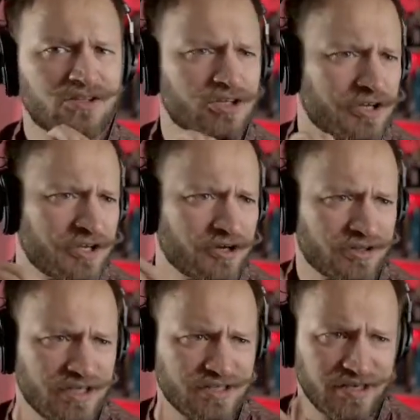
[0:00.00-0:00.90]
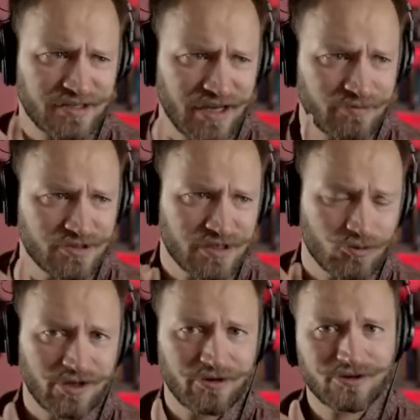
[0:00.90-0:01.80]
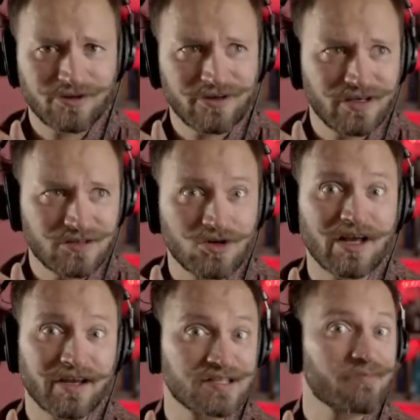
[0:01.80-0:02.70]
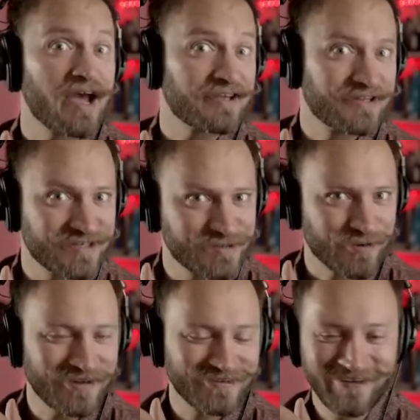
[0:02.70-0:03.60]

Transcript: touching on testing types, what you're talking is more like a spike test, right?